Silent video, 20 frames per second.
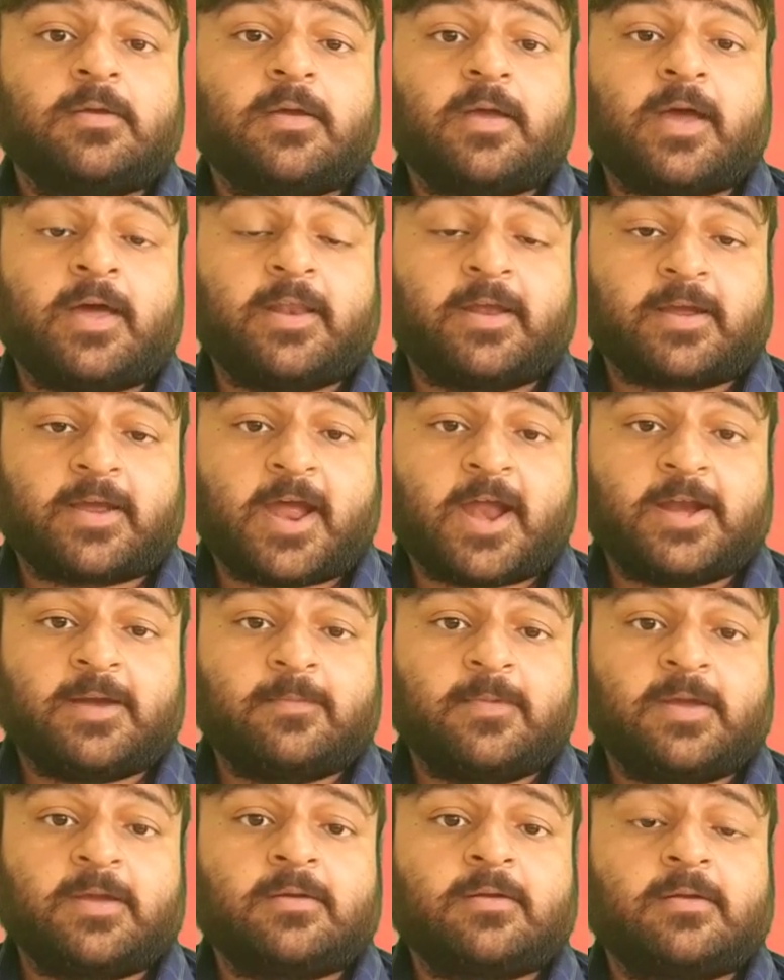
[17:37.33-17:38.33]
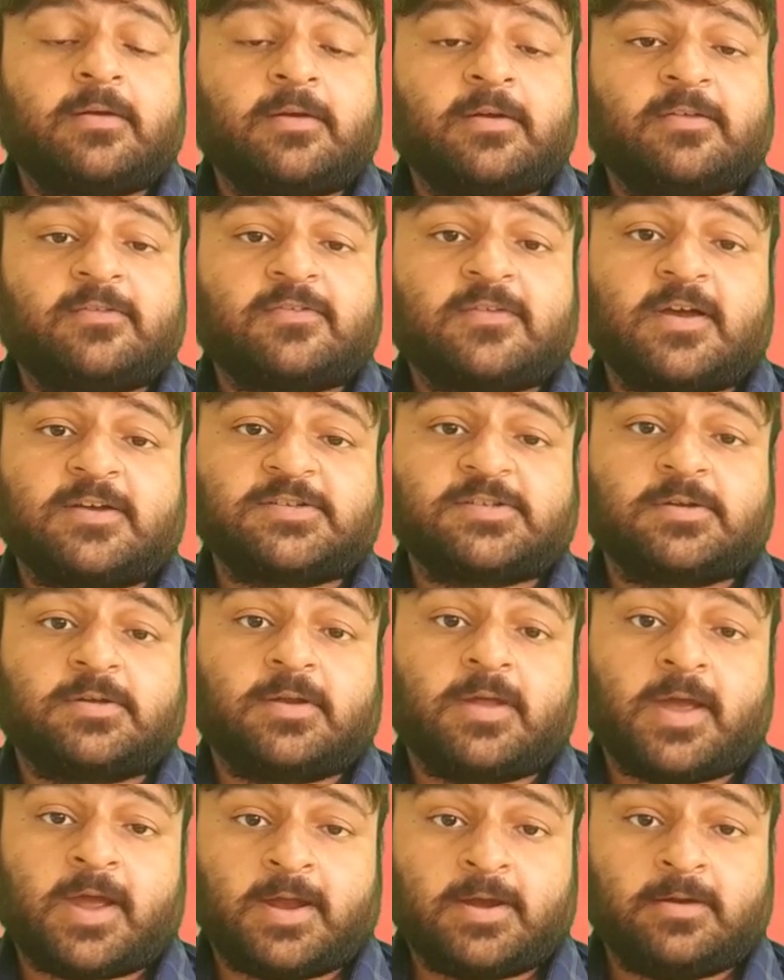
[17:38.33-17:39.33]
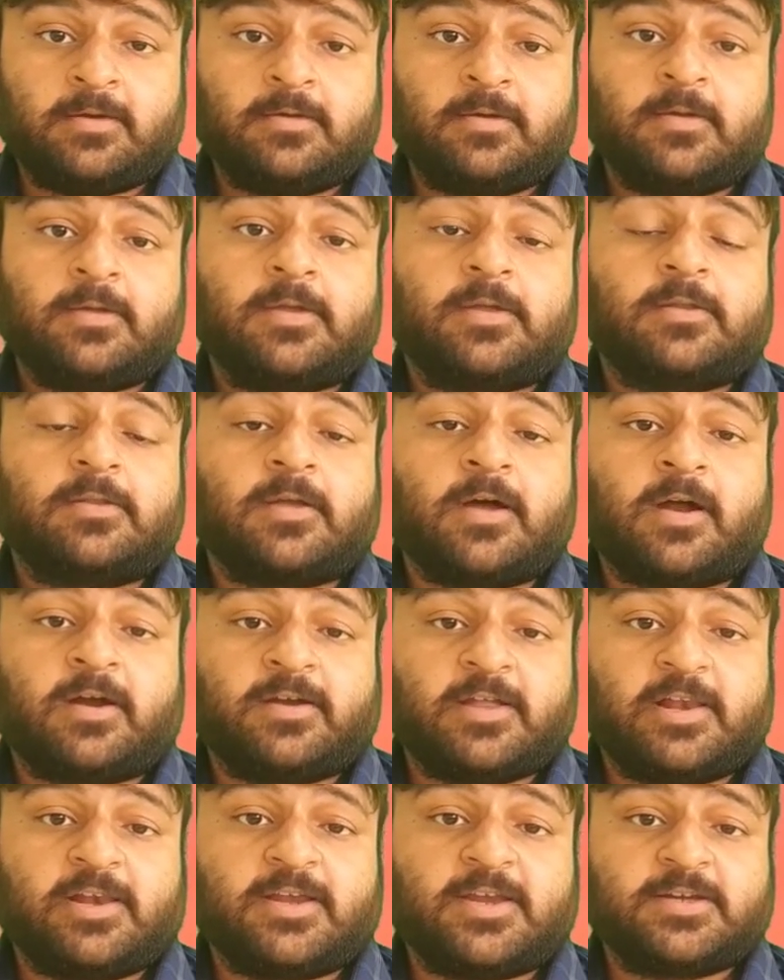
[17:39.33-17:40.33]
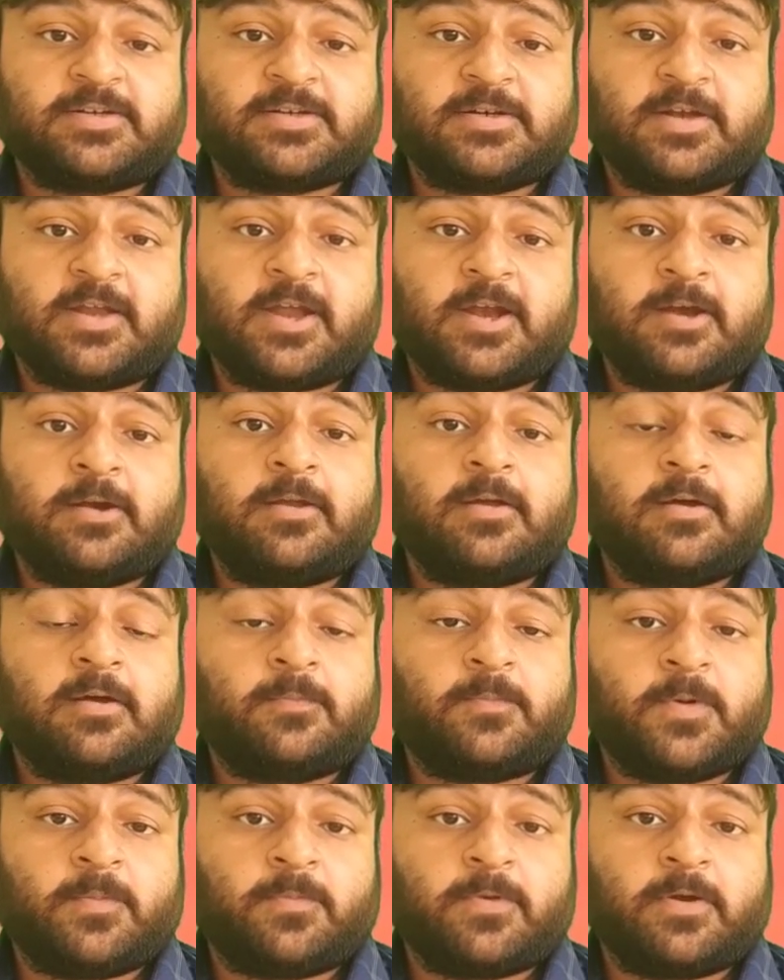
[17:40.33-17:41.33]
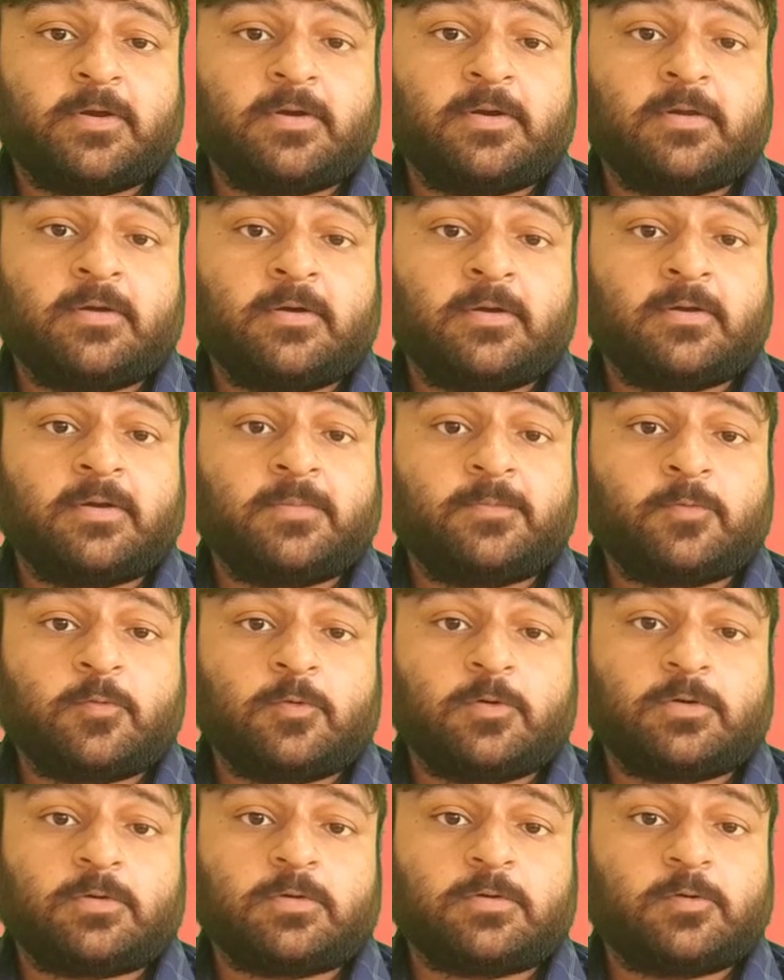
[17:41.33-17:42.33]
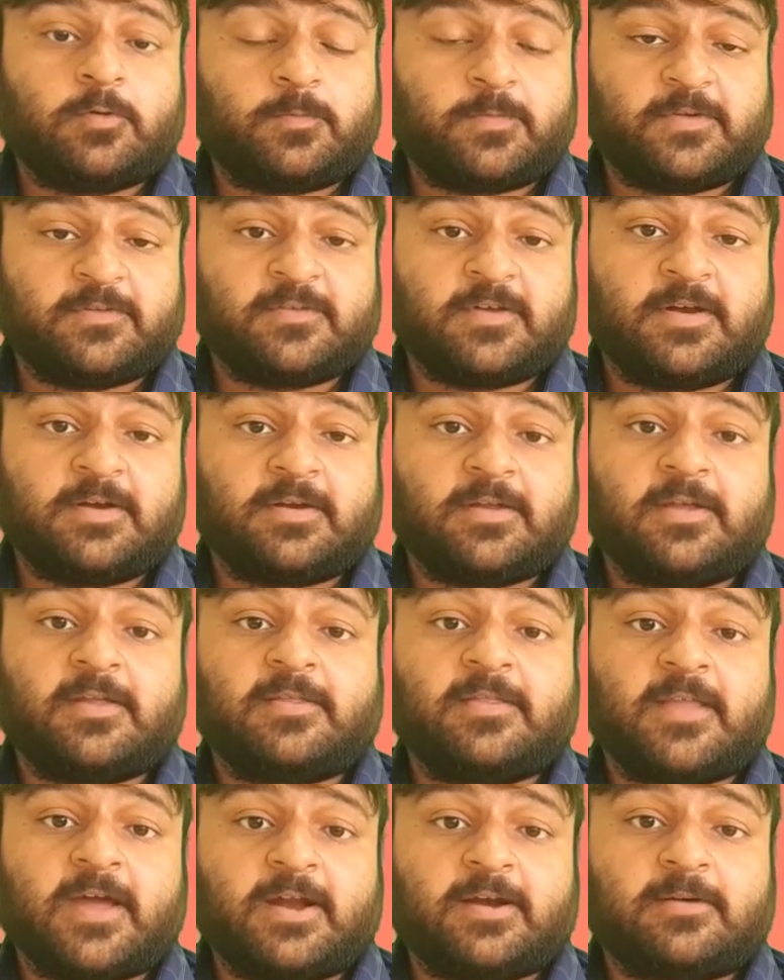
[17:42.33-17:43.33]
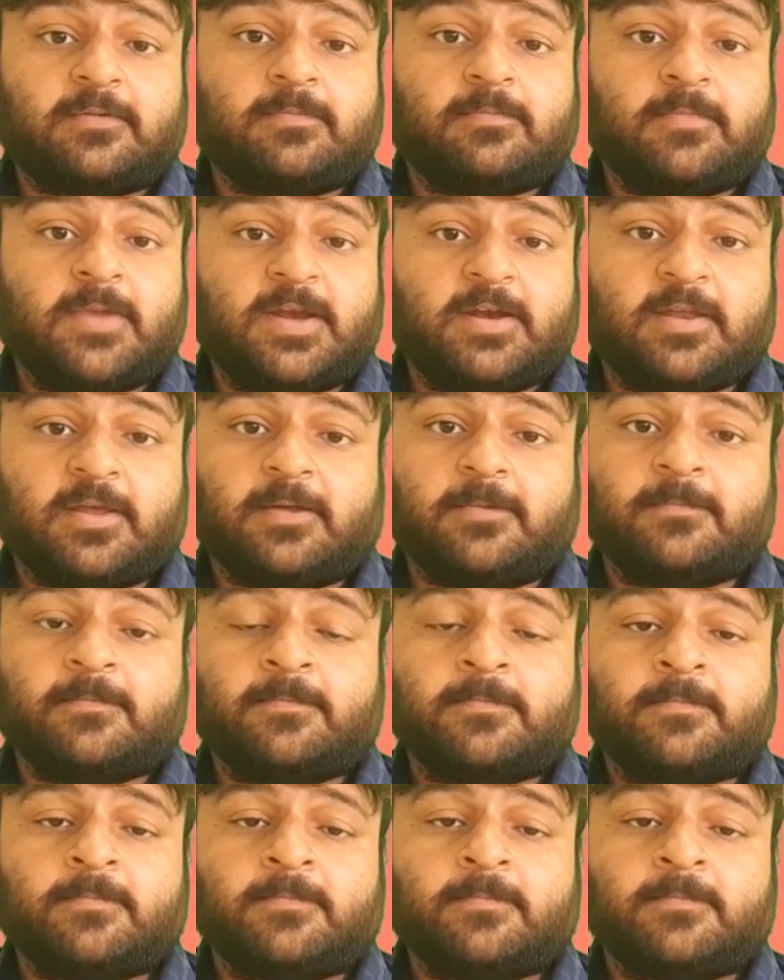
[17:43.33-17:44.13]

an academic discussion and our delegation head prepared a report to present in that meeting.